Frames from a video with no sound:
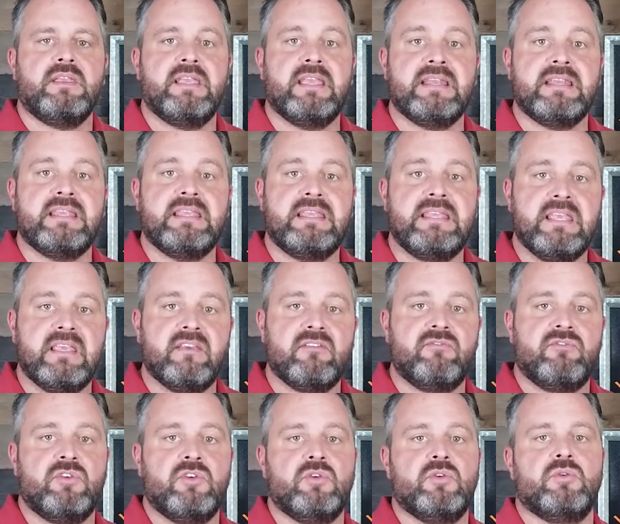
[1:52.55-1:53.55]
can
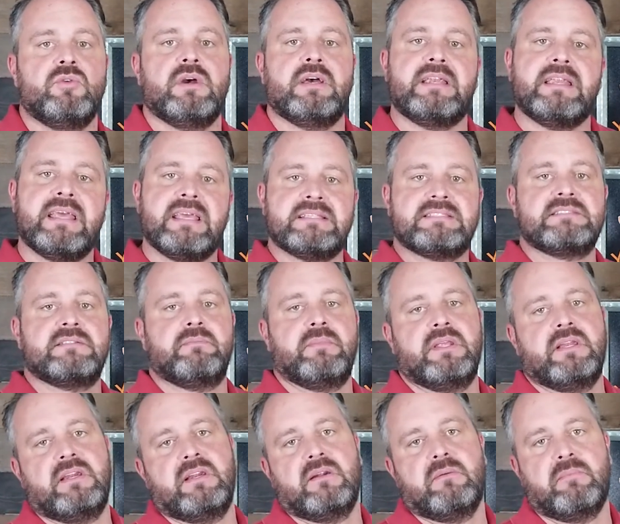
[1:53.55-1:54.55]
give you an
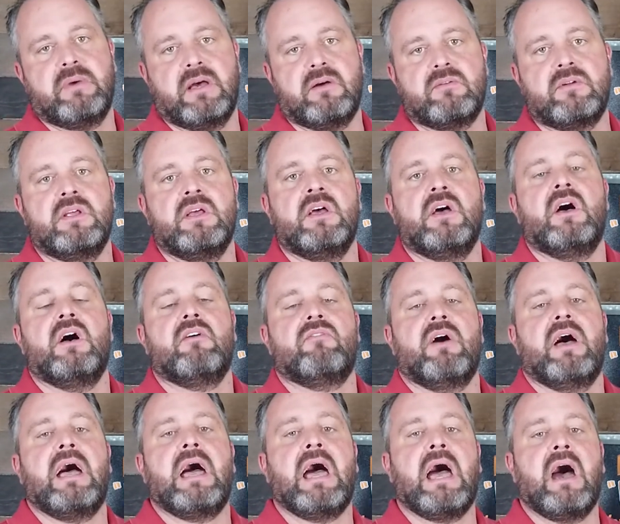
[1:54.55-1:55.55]
estimated amount
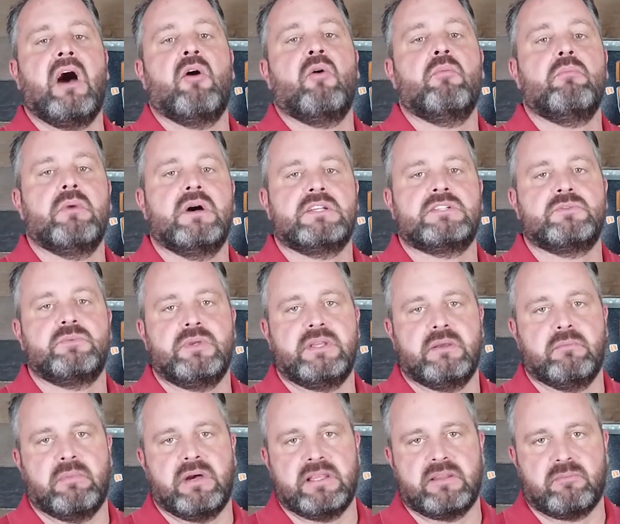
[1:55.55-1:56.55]
of how much we
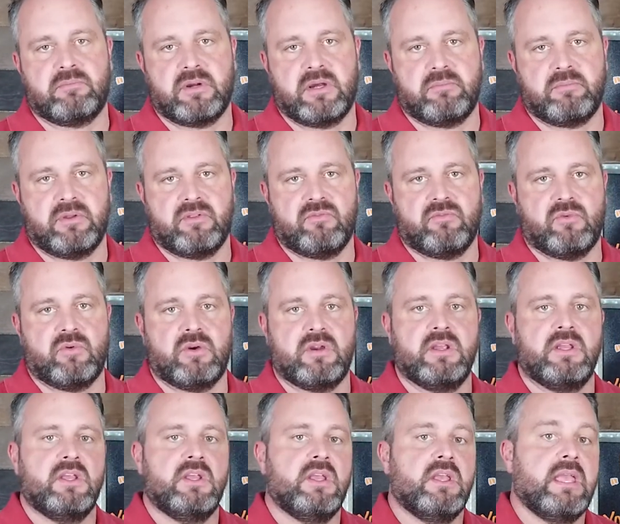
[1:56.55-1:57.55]
can buy the property for.
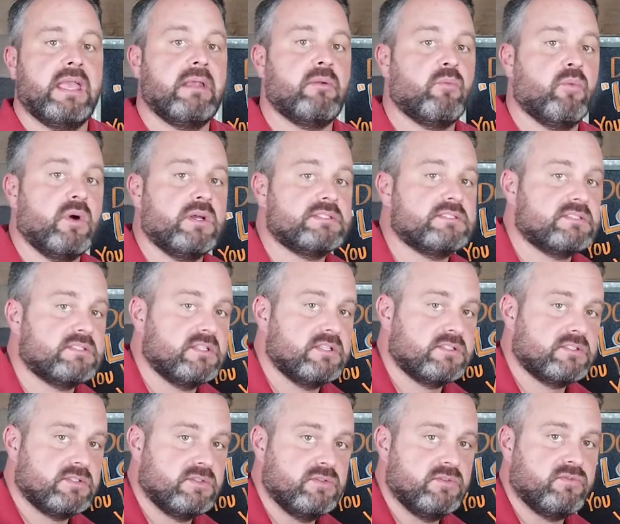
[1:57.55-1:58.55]
And what's
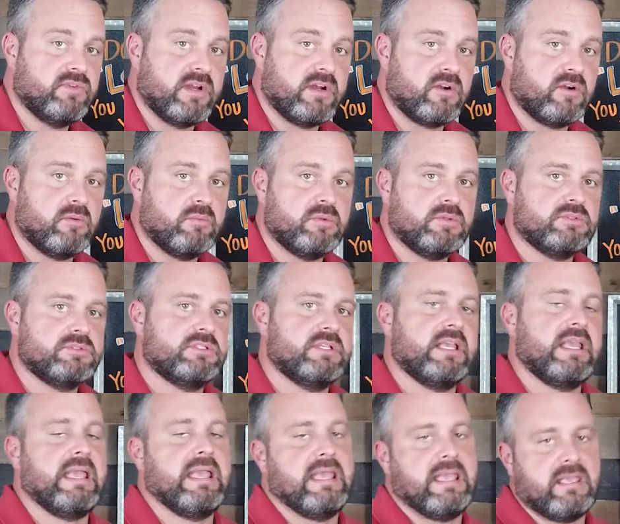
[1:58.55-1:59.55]
the two
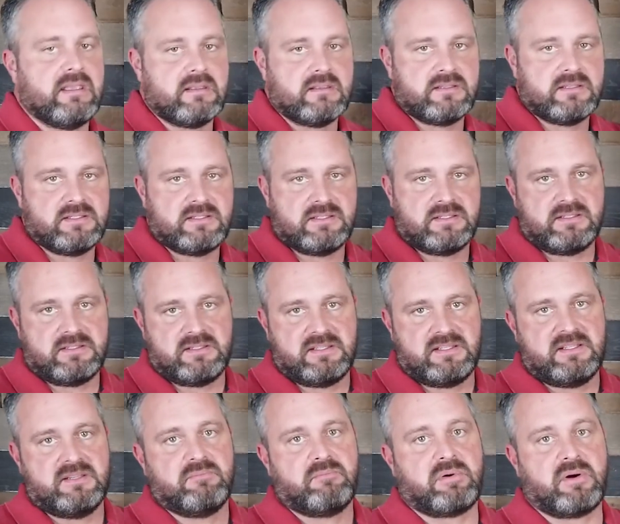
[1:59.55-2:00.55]
variables? A,
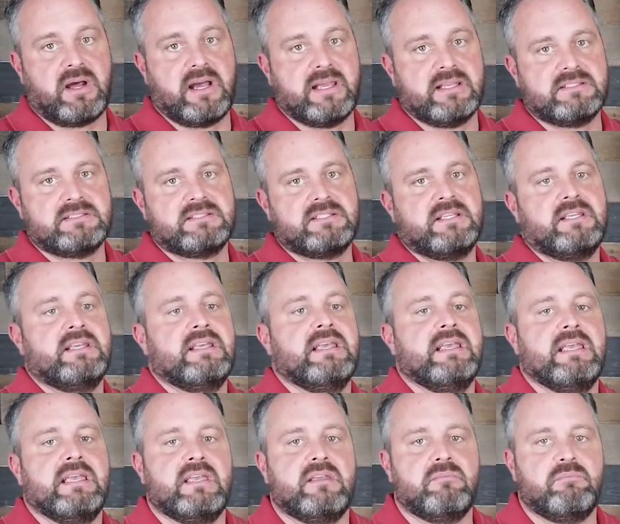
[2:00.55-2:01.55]
price,
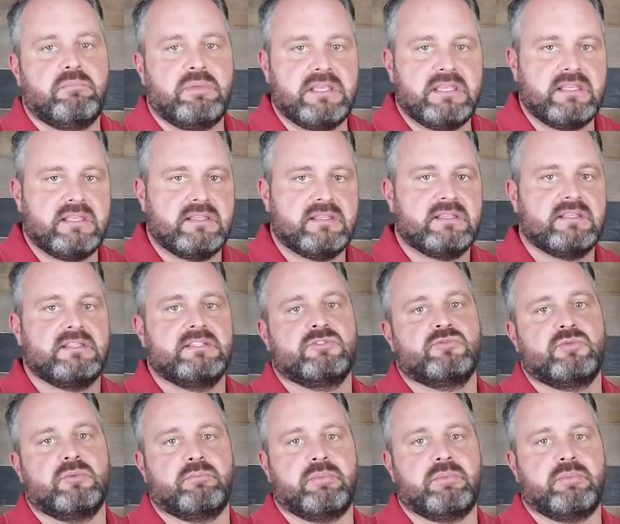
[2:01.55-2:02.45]
and B is